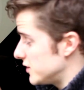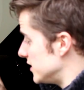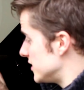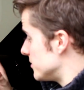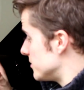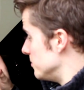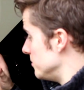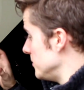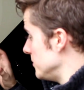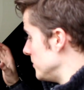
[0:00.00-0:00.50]

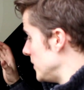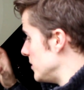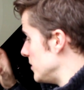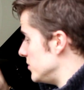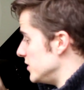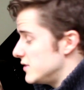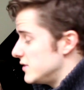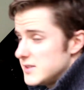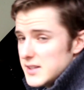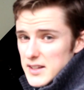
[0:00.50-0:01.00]
This
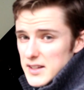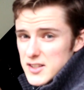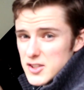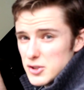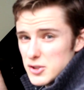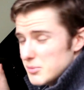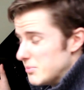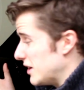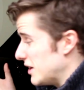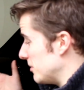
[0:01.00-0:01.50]
maybe
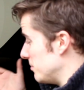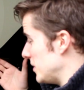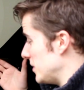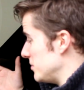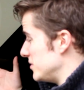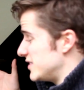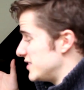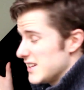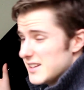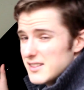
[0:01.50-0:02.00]
takes you about
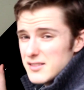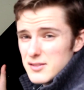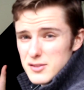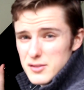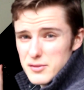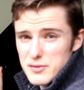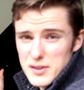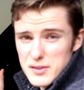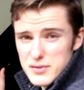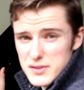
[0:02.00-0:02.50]
maybe 10
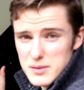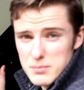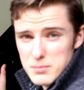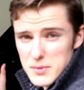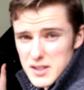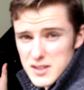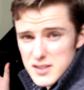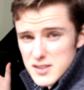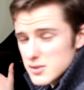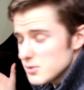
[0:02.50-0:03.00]
to 15
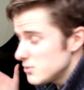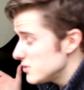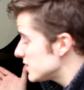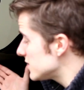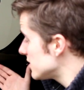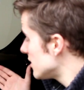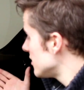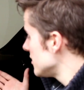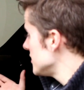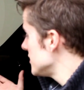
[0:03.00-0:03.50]
minutes to
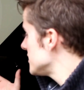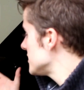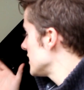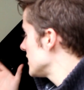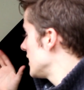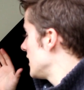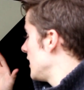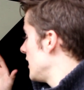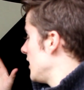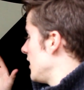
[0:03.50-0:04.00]
install this.
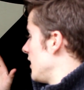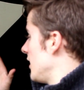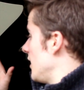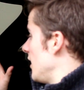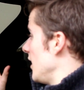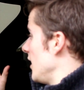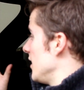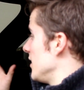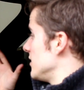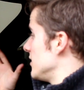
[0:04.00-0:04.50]

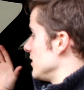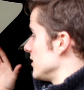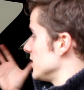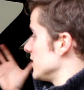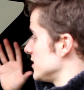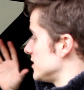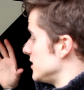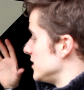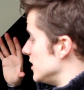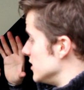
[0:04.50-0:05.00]
And I
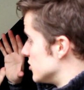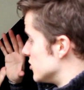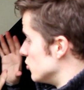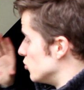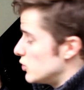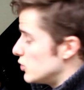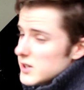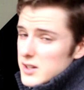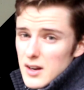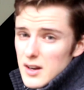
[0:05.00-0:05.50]
gotta say, it's a
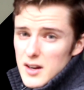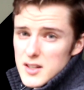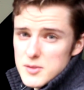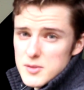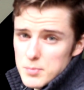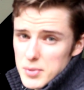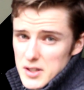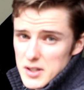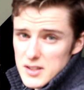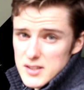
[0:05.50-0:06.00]
really nice
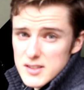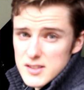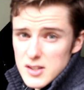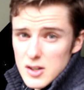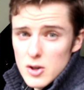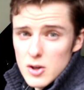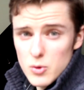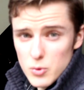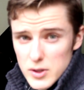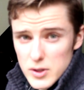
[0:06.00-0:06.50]
piece,
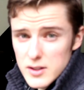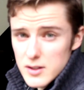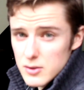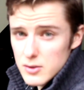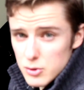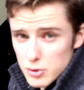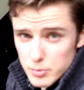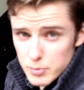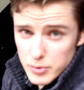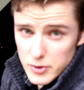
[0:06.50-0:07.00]
really
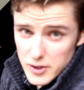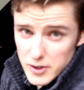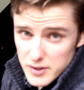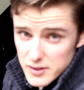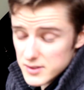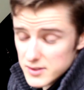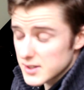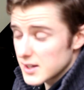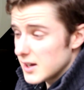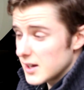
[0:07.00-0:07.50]
cool
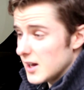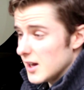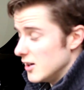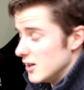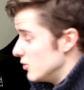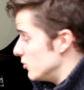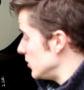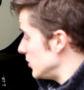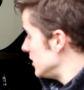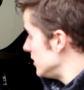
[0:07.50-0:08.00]
product,
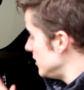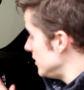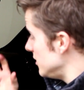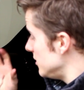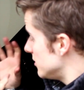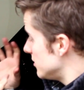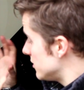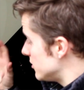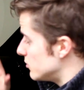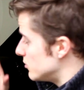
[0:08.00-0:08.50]
and a
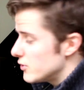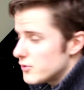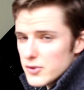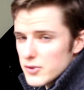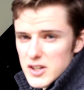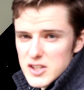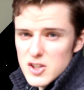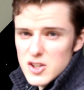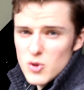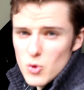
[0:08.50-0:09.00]
really
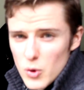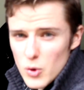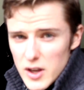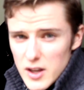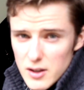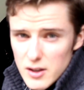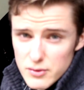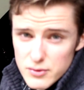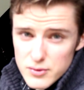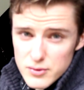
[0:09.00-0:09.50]
refreshing
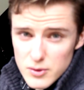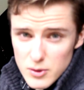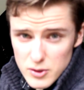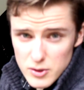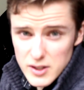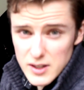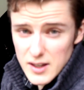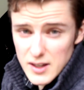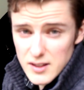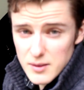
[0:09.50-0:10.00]
way of
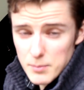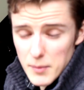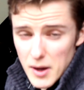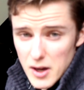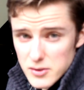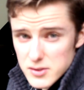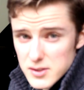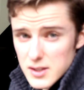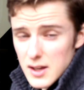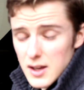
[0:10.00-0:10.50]
looking at a
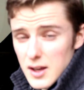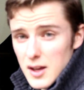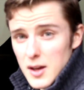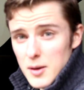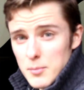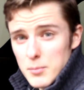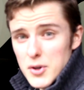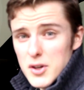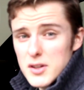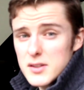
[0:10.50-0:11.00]
mount.
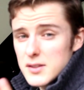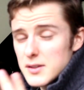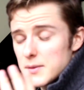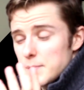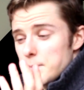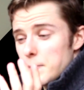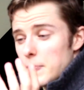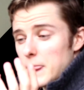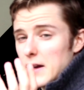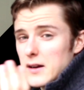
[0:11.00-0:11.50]
But
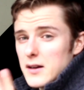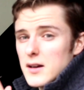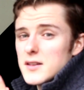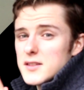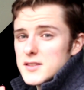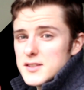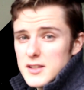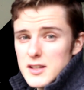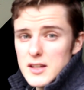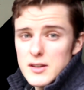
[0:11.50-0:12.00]
I
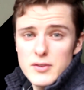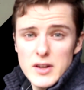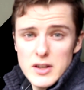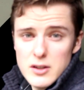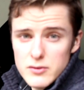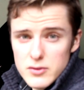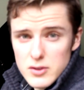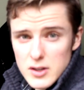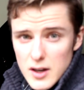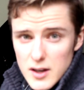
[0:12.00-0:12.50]
gotta say, if
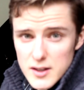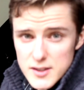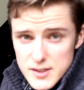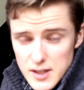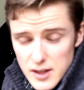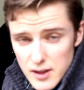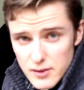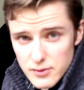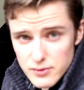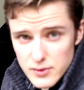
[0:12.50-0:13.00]
any of you
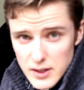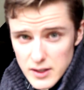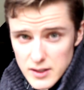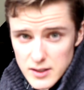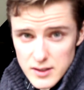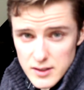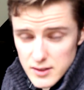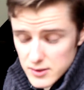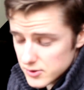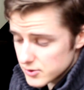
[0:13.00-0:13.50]
guys have
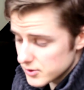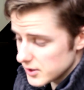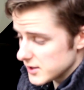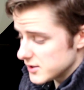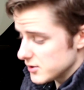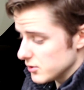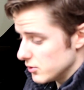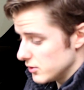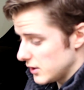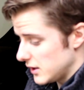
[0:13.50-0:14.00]
any
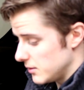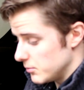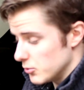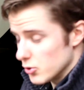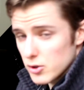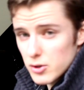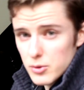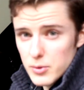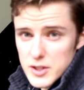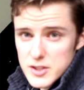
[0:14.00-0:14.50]
interest or any
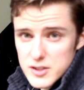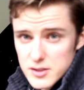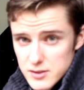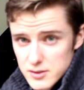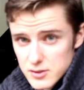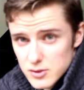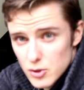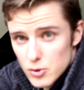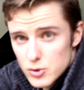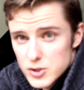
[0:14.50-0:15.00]
more
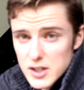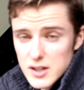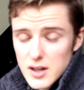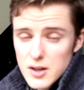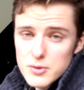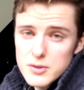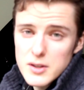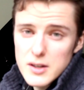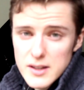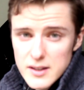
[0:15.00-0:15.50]
questions, go check
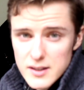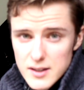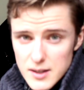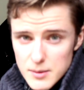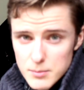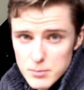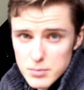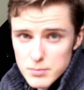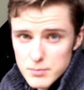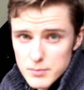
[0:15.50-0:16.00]
out the link
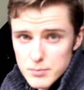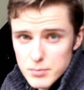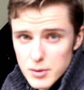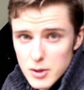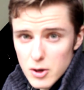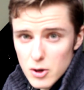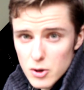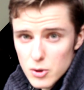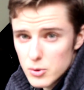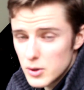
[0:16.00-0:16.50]
in
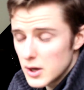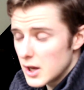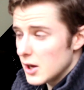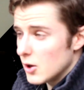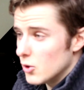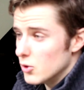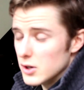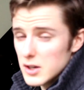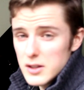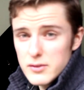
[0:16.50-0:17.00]
below,
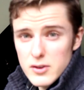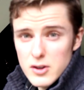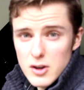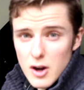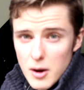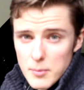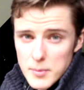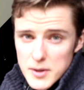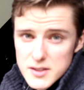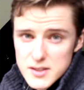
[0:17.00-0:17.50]
or leave a
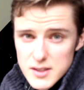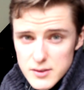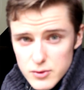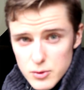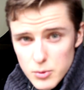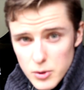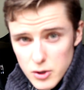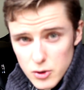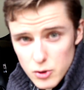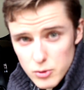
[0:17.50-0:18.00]
comment if
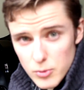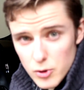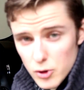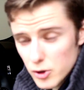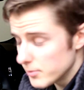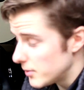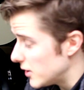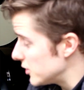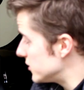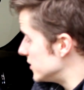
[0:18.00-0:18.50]
you want to know
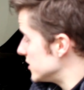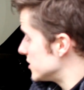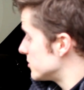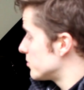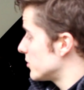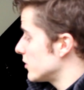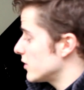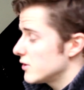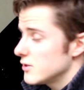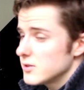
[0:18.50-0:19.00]
more about this
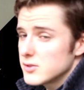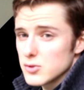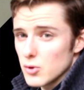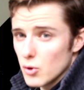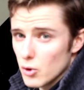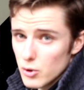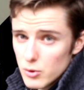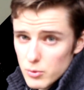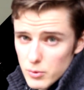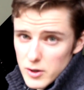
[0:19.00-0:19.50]
product
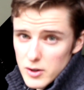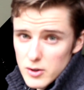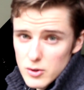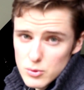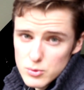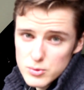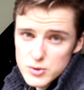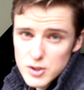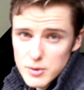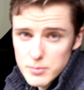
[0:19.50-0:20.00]
or want to
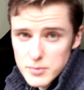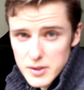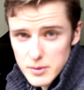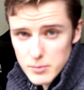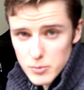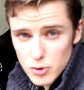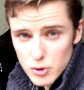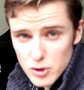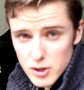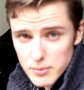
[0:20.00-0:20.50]
know
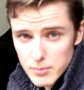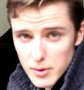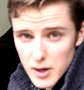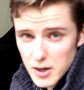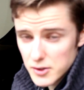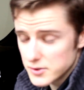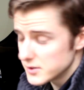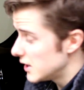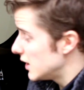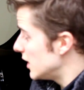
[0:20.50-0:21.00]
something more
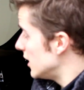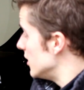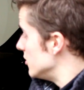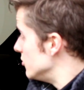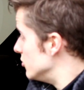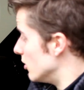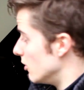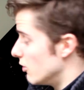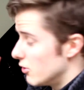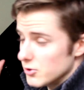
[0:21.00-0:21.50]
about
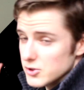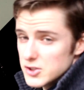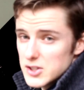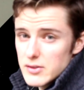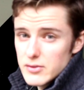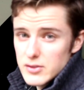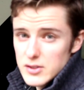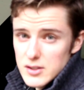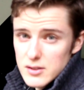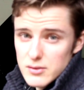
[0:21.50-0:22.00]
the
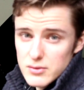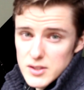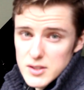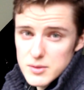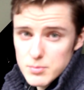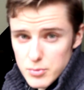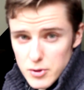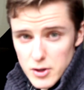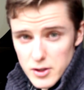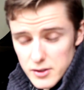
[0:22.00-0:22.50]
longevity of
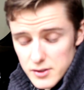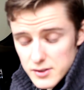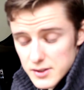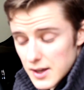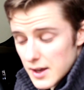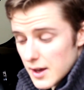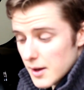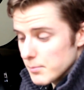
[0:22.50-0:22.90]
this product.